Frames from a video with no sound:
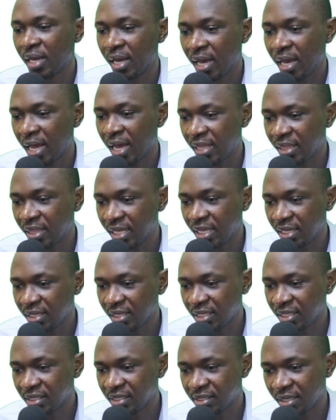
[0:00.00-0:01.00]
And then
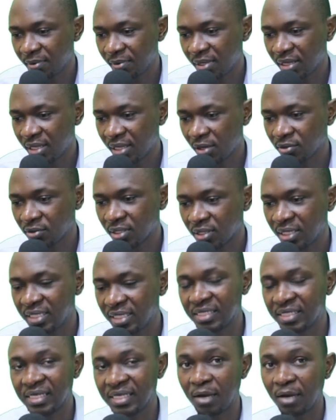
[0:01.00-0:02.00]
this 7,000,
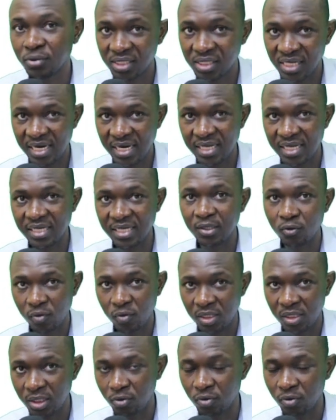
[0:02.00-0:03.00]
it's outstanding in
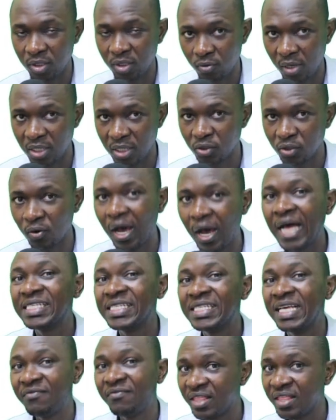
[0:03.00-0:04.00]
2021, so has
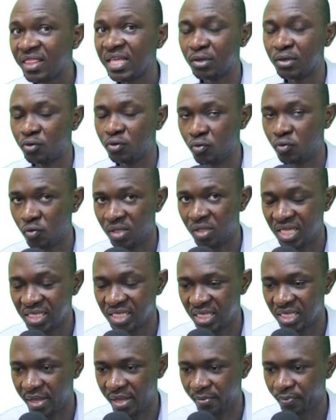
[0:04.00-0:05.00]
everything to do with this
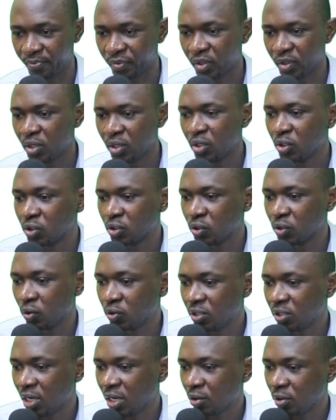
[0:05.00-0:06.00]
year. So
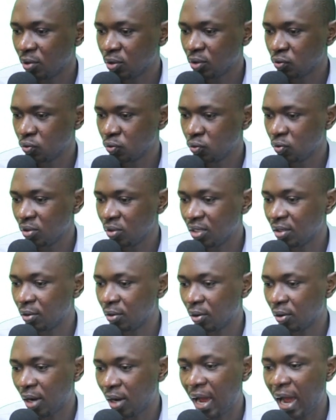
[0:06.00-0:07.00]
what you are going to do,
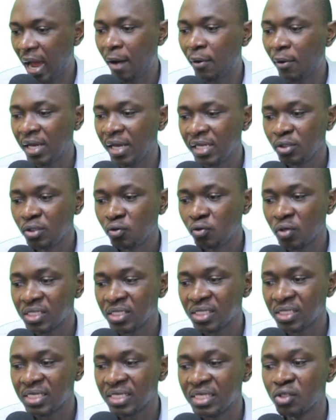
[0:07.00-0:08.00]
our
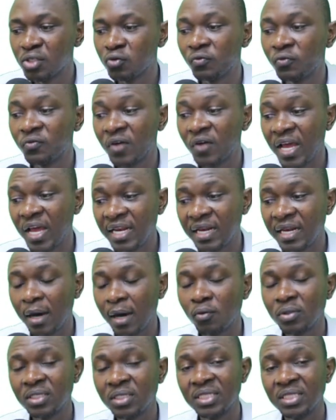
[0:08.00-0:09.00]
interest is to find
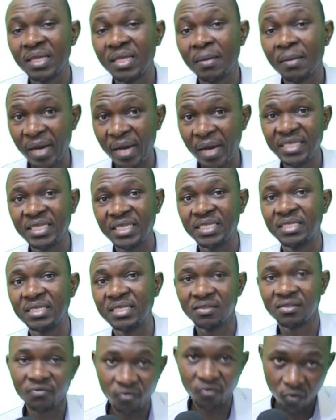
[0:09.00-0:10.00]
out the
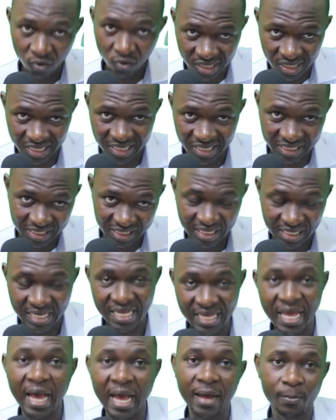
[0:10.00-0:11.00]
purchases for this
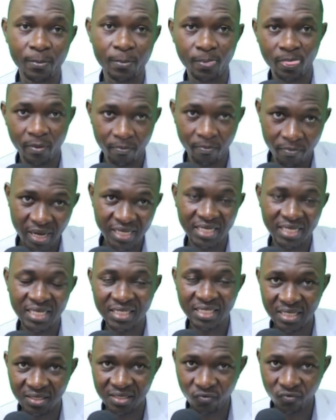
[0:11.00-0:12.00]
year.
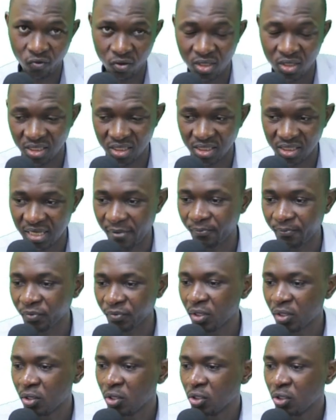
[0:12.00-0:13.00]
Purchases for this year.
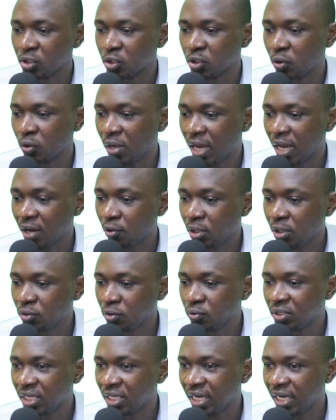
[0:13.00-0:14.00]
So we are going
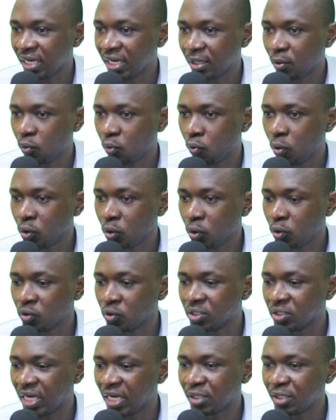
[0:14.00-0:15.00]
to take what
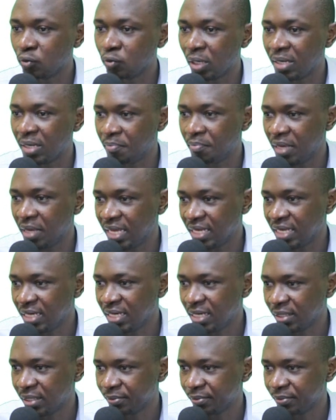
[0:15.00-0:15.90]
was actually paid